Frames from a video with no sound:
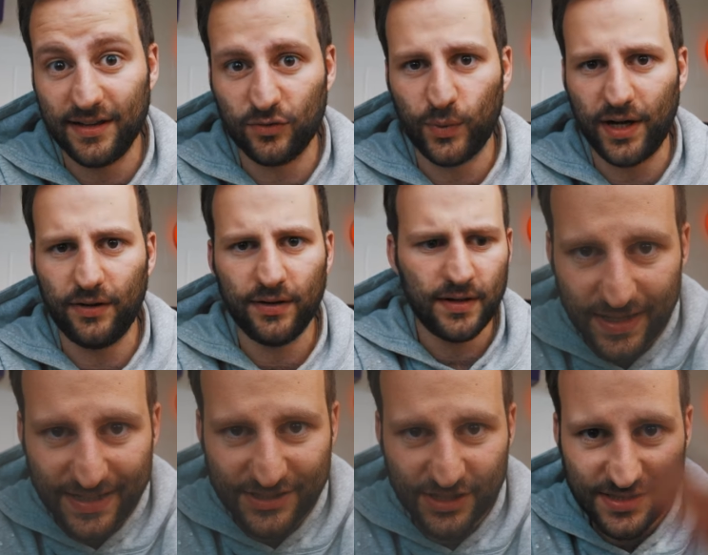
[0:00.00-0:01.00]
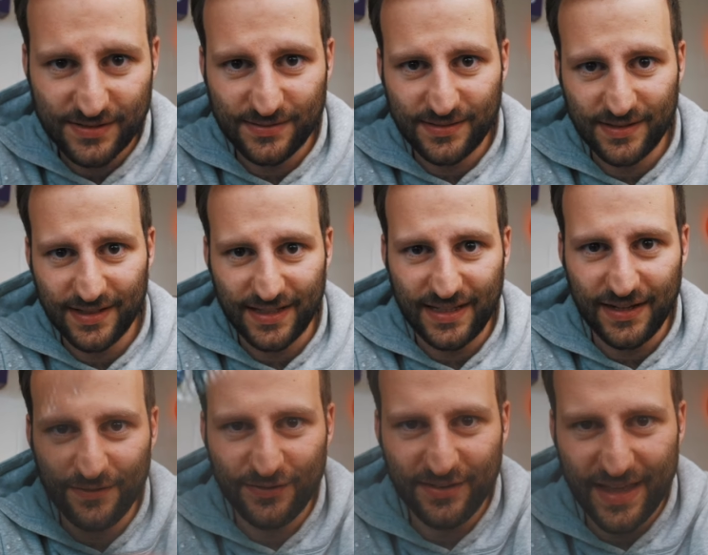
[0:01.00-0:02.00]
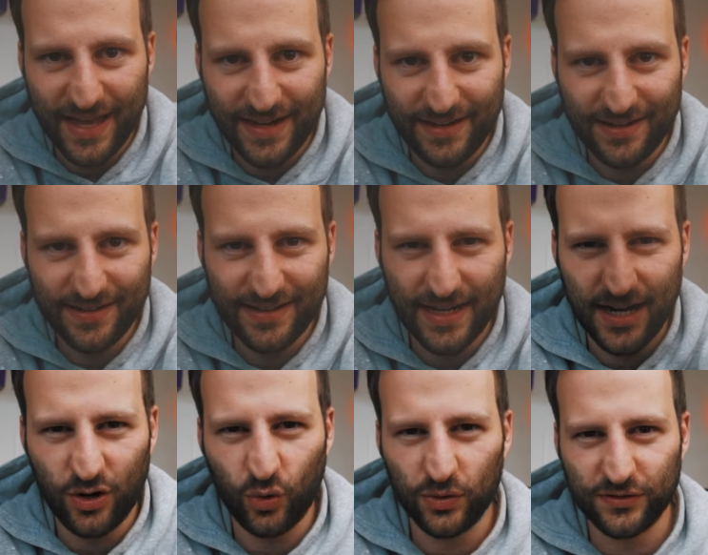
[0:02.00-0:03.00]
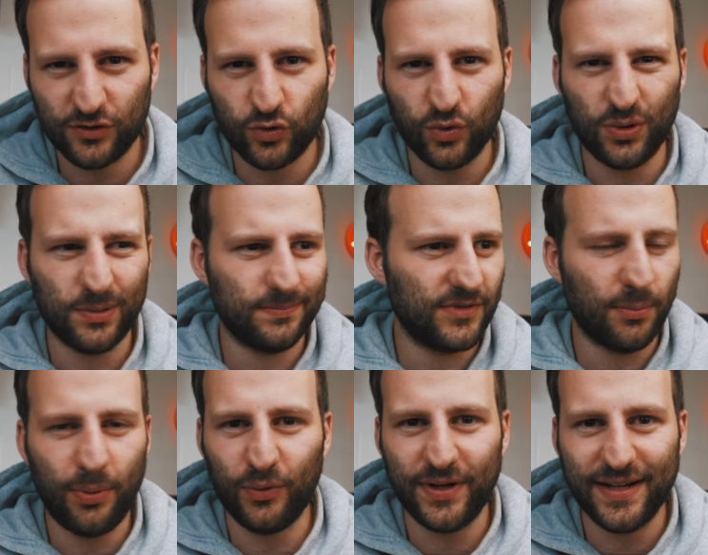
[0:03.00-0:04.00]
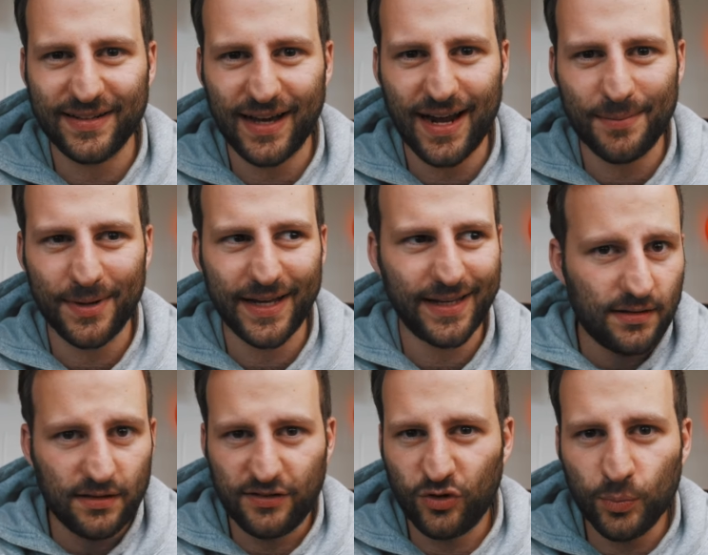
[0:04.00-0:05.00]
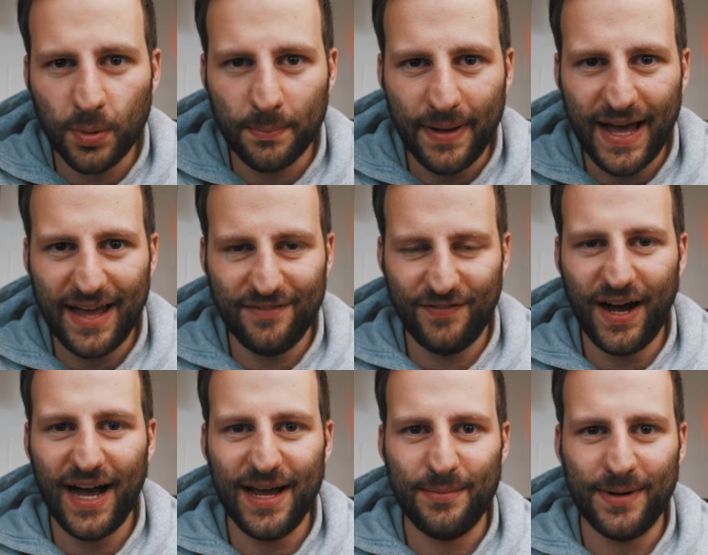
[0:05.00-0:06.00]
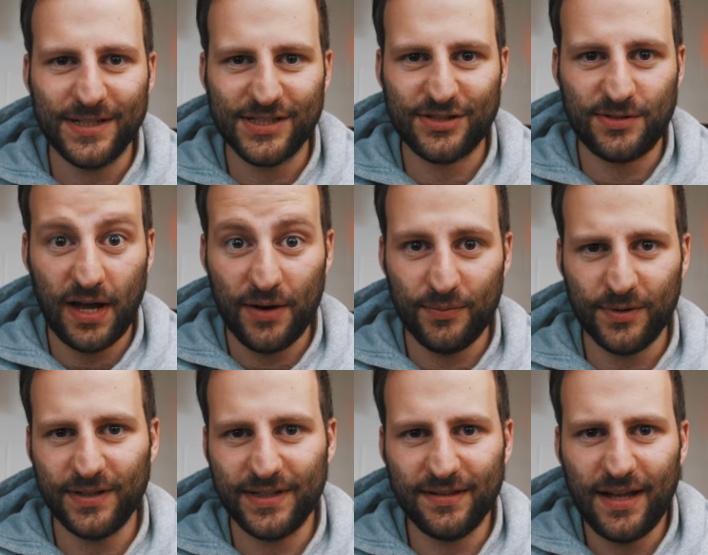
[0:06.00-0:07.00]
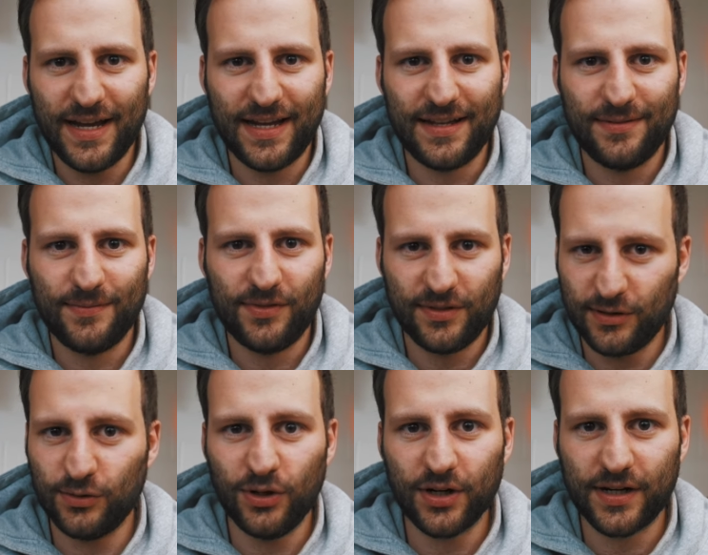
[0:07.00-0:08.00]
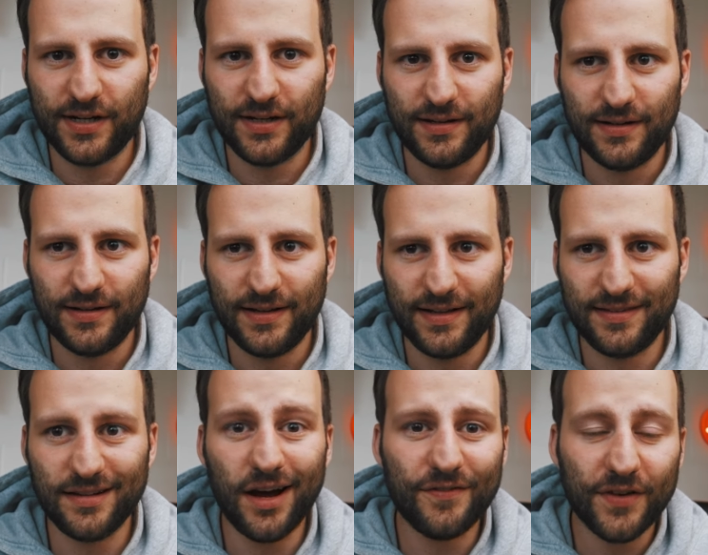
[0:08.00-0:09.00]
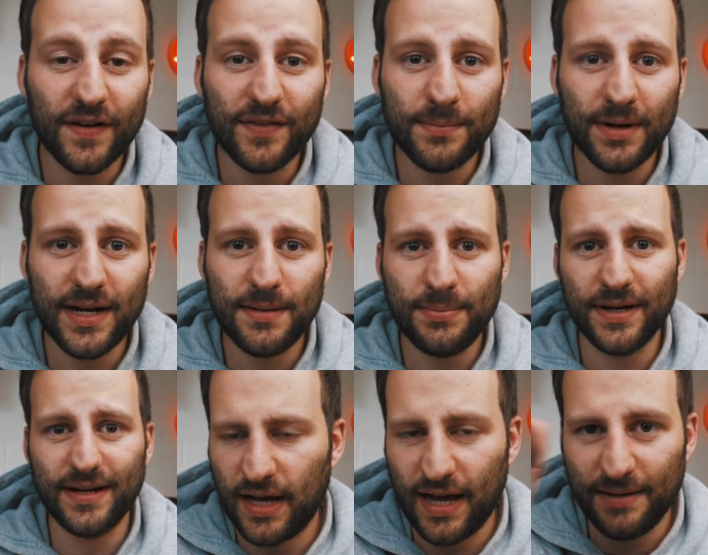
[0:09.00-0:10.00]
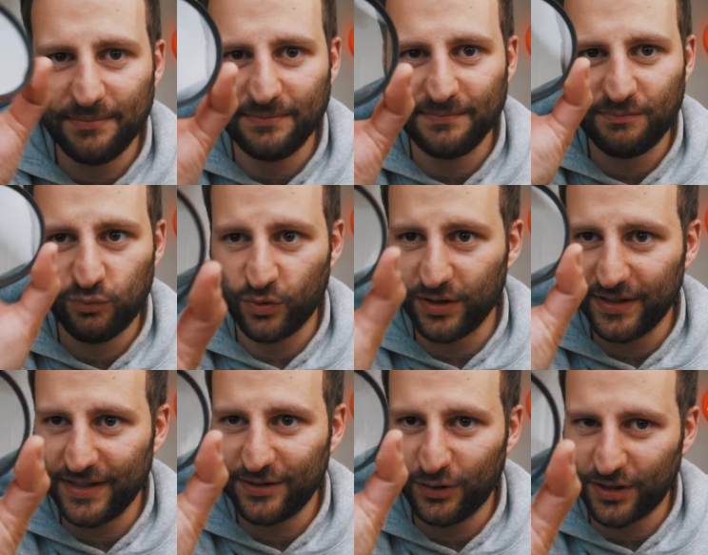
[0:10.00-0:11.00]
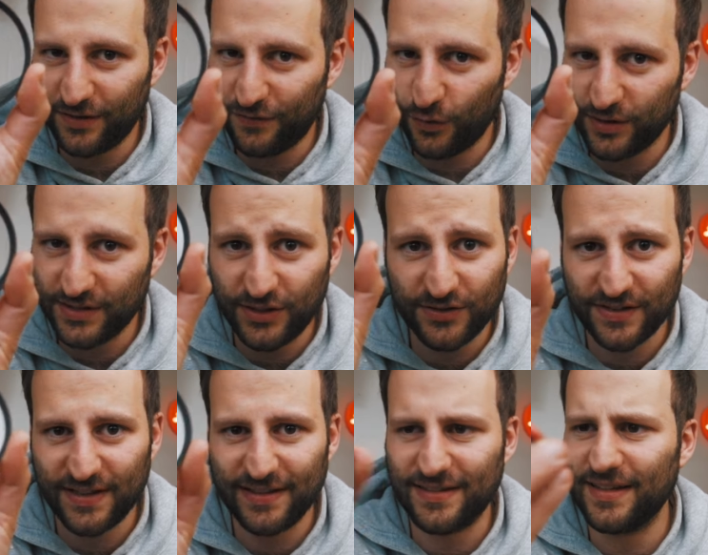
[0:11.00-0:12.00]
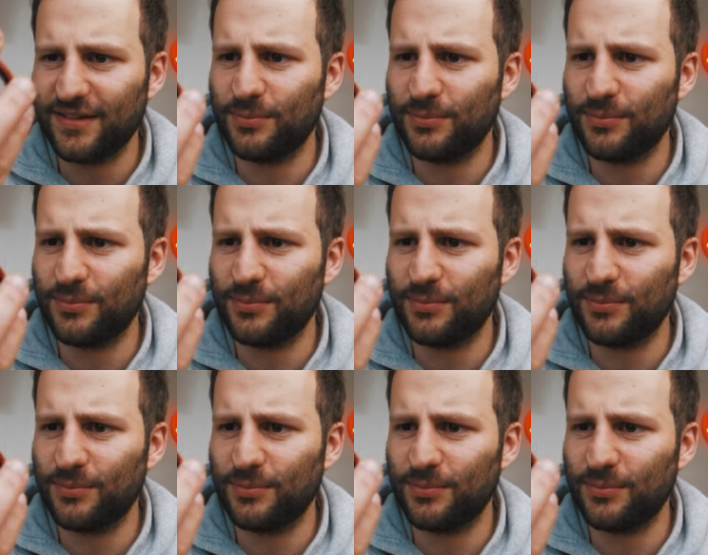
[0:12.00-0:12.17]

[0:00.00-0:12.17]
as well. It just gives that kind of old school Napoleon Dynamite super bad vibe. I really like the look. It's not for everybody, but I'm really looking forward to using these things